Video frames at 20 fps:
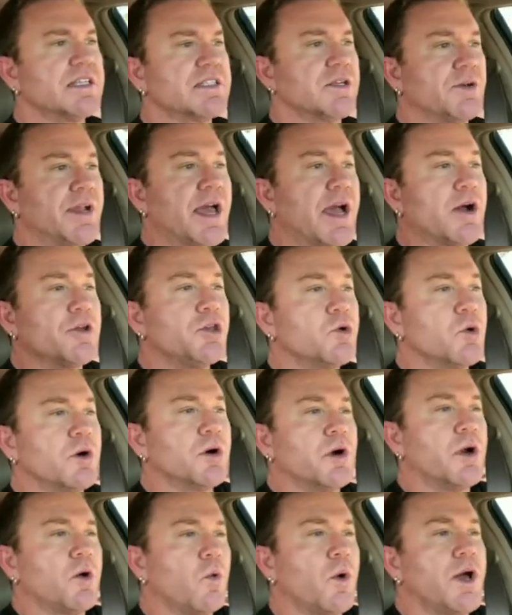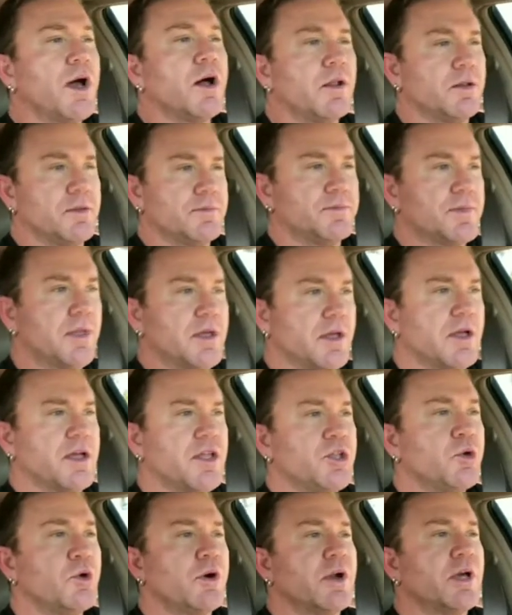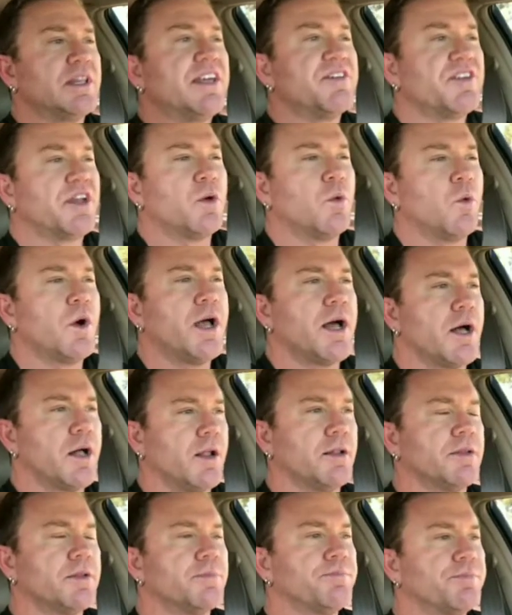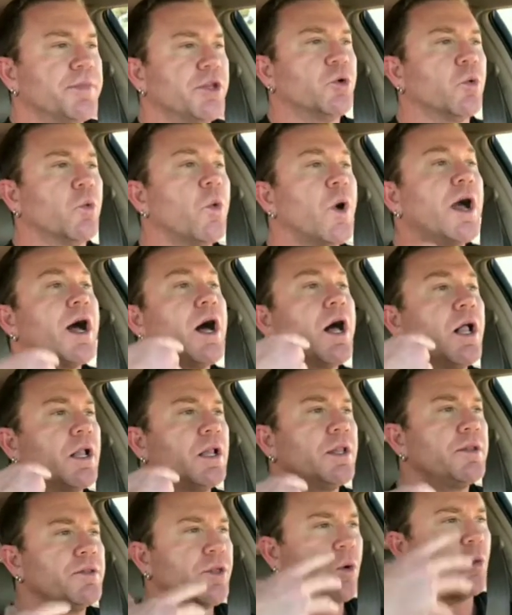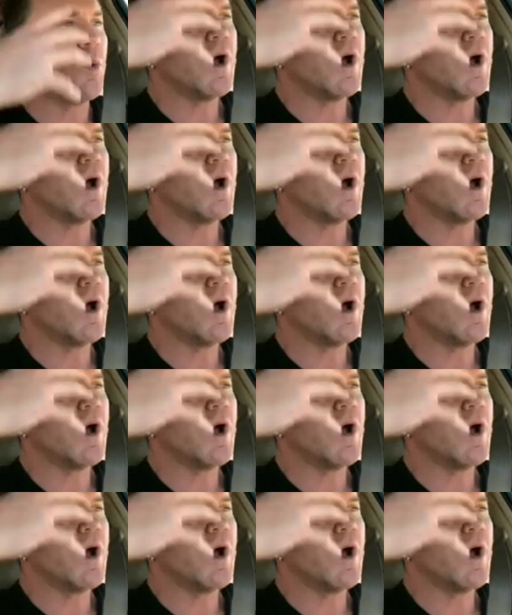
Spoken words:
So now you are a well. You are a living well. Your well,